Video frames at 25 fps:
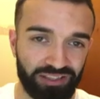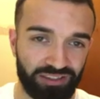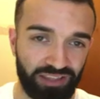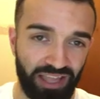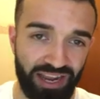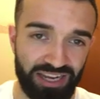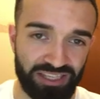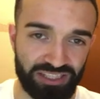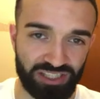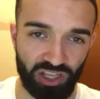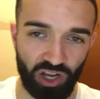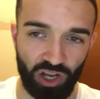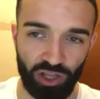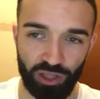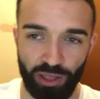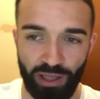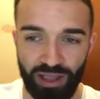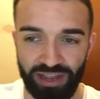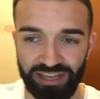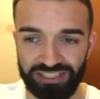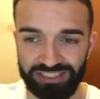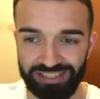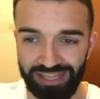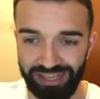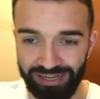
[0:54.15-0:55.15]
Thanks to all
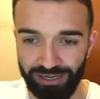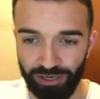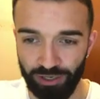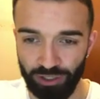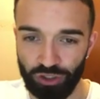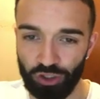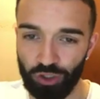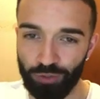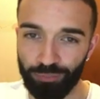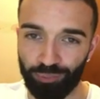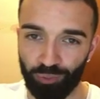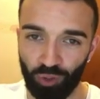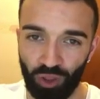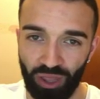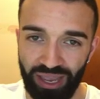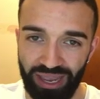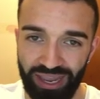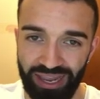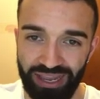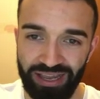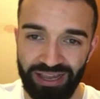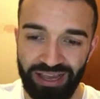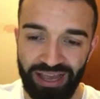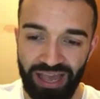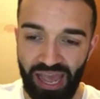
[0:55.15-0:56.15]
the extenders you
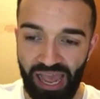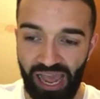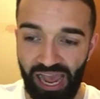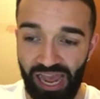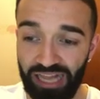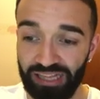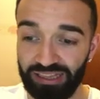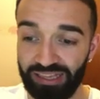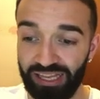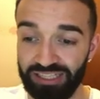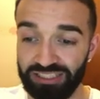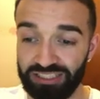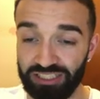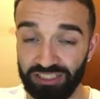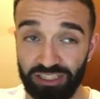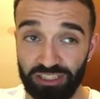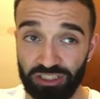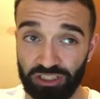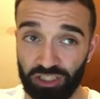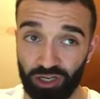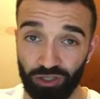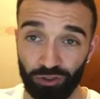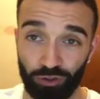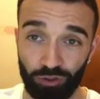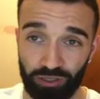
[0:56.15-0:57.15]
play, and thanks to
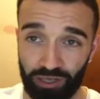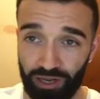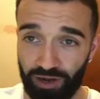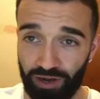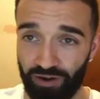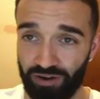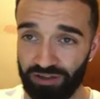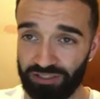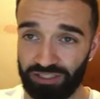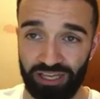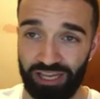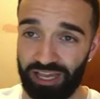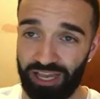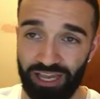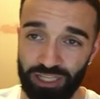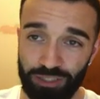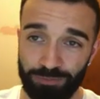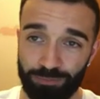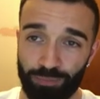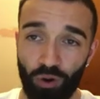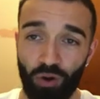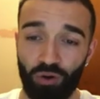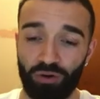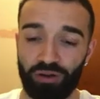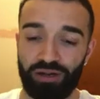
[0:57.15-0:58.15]
this card, Dugares. It,
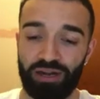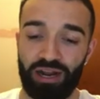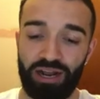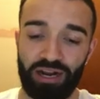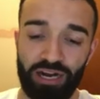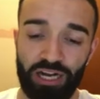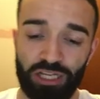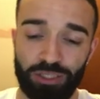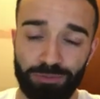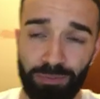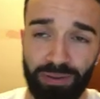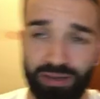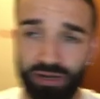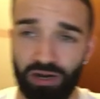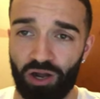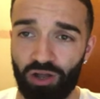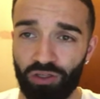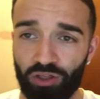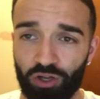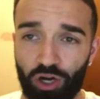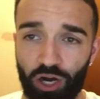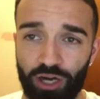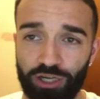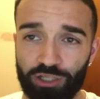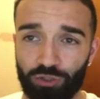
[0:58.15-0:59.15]
it's broken. I'm gonna explain
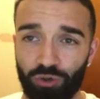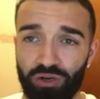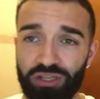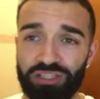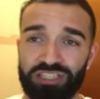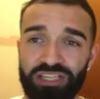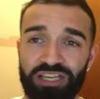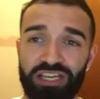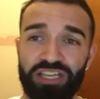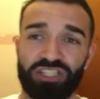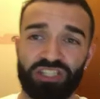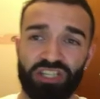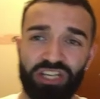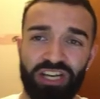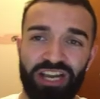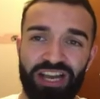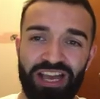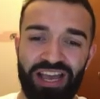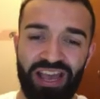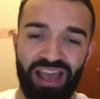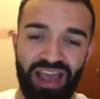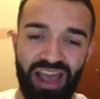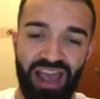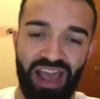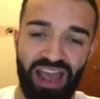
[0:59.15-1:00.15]
all the card choices,
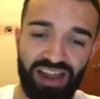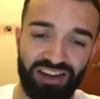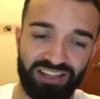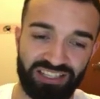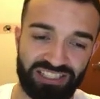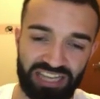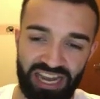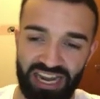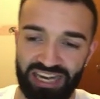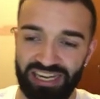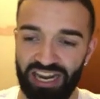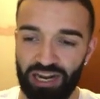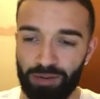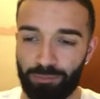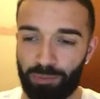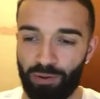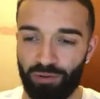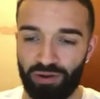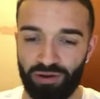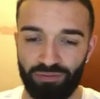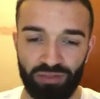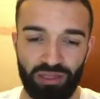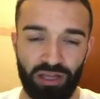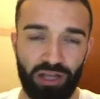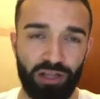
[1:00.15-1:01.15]
and side deck
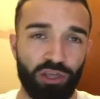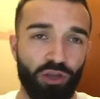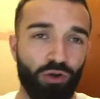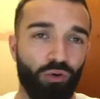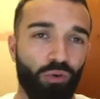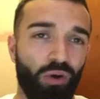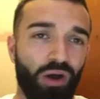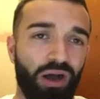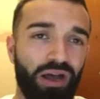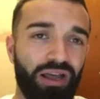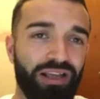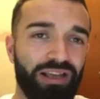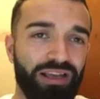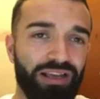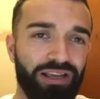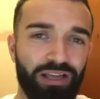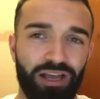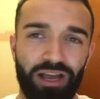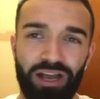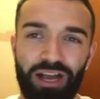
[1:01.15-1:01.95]
play whatever the hell you want.